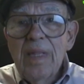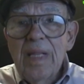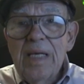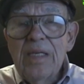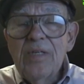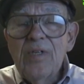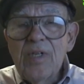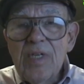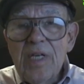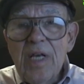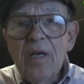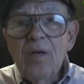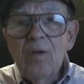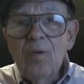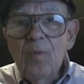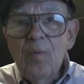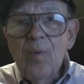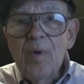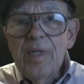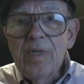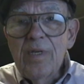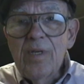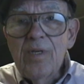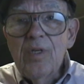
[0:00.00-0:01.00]
they sailed
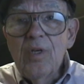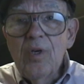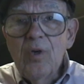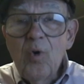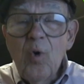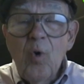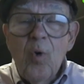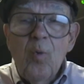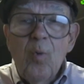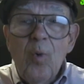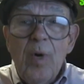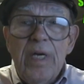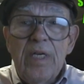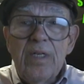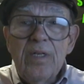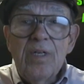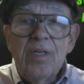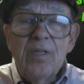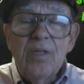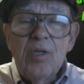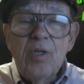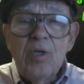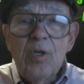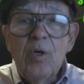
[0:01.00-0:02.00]
with us.
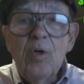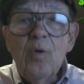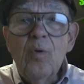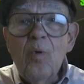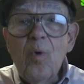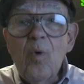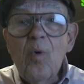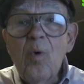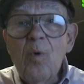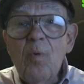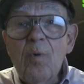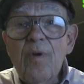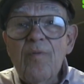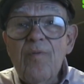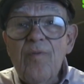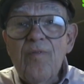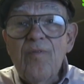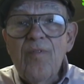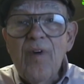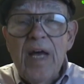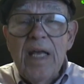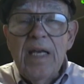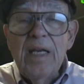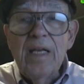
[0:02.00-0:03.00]
Norwegians, too, who were
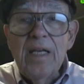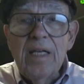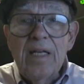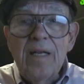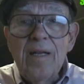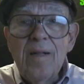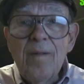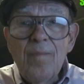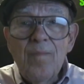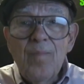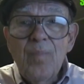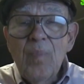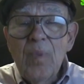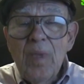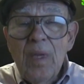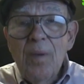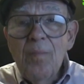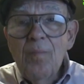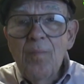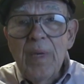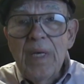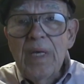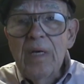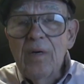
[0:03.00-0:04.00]
fighting
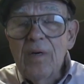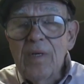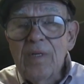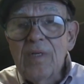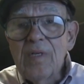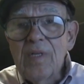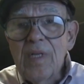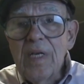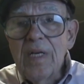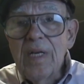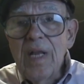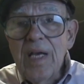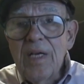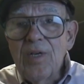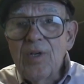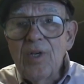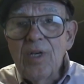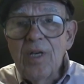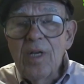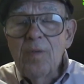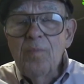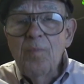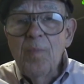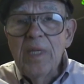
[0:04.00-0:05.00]
because their
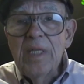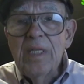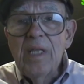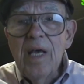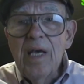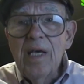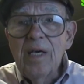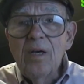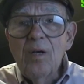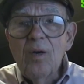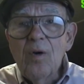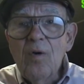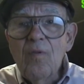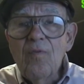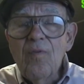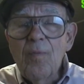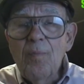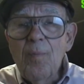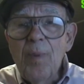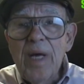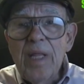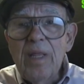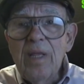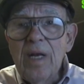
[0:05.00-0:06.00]
nation had been taken over
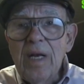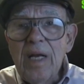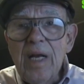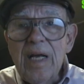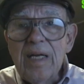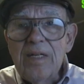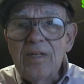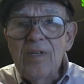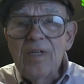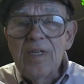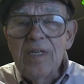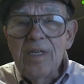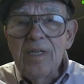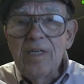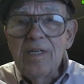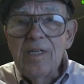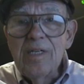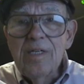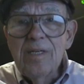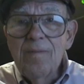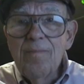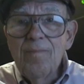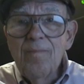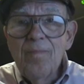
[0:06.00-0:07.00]
by the
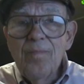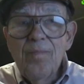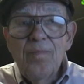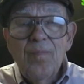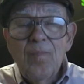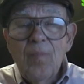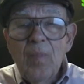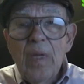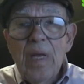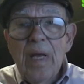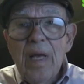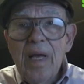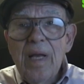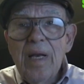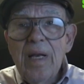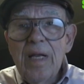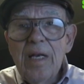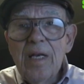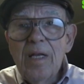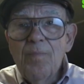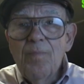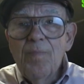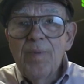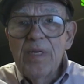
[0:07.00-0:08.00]
Nazis. And
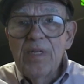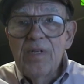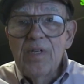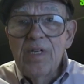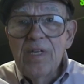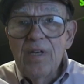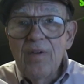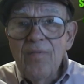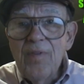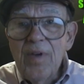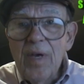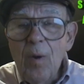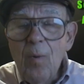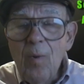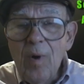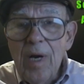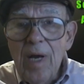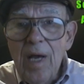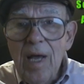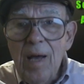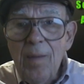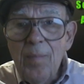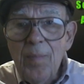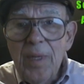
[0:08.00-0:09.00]
in the Pacific,
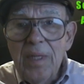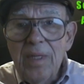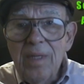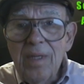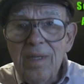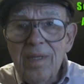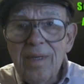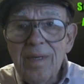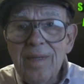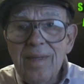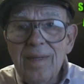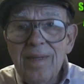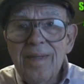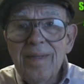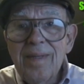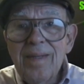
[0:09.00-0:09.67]
what happened?